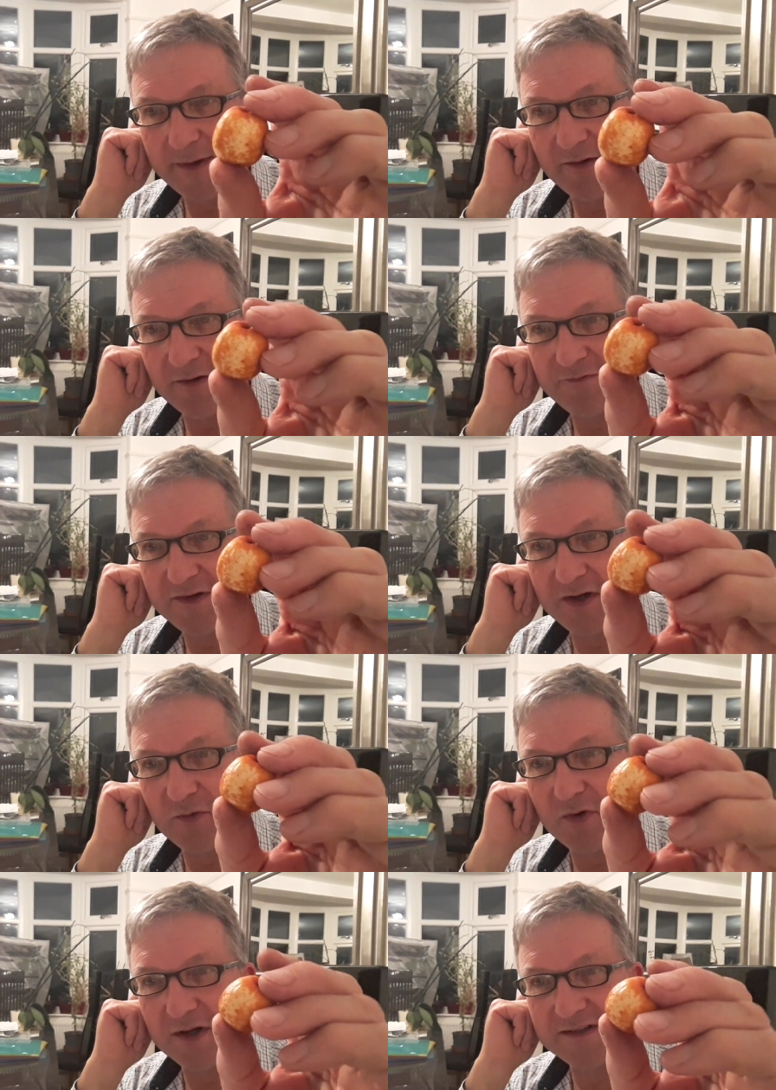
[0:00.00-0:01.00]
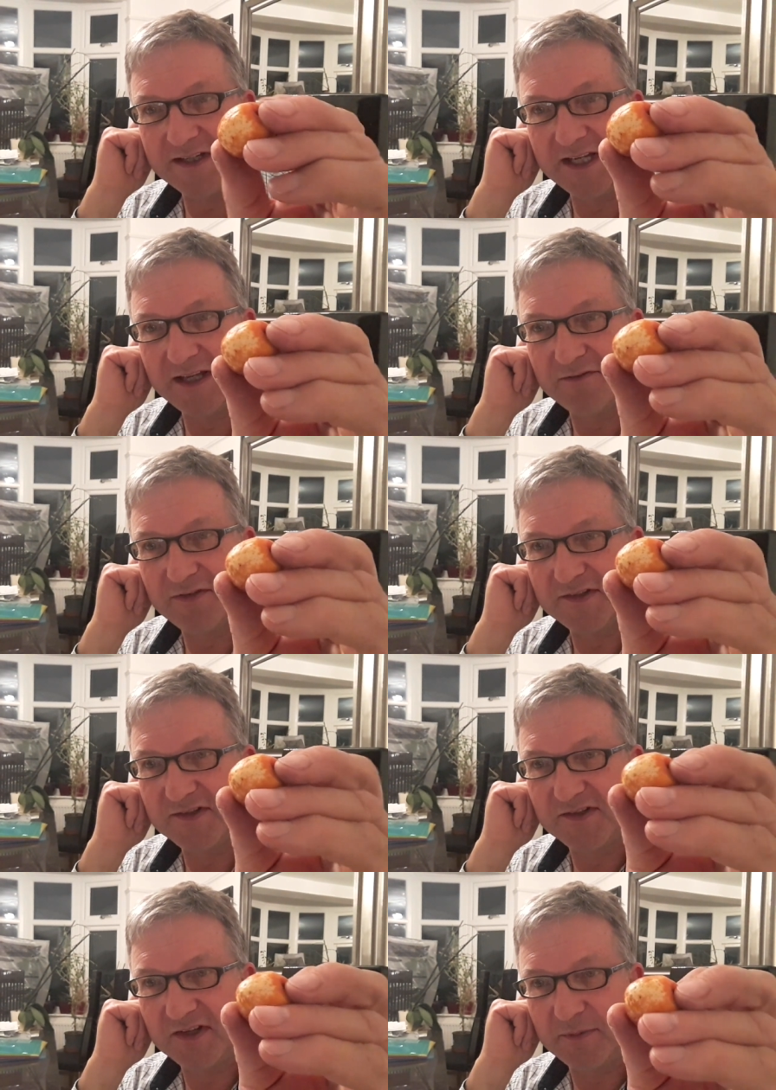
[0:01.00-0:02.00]
Now I've no idea if
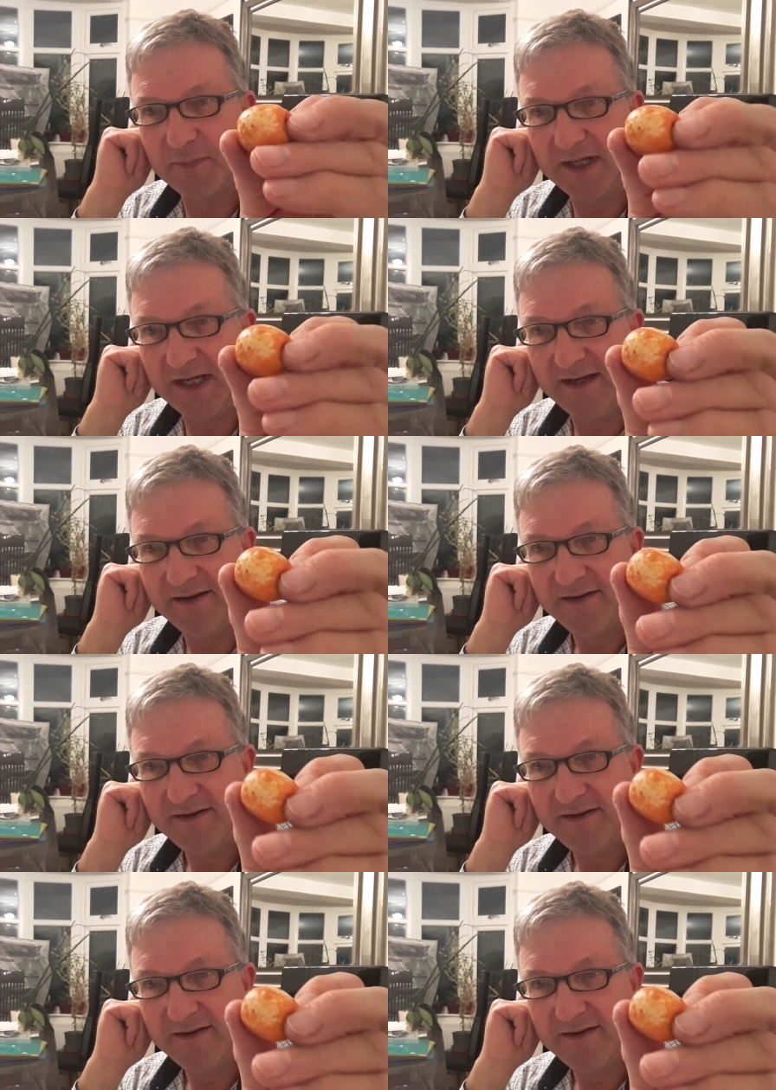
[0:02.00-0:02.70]
this is going to be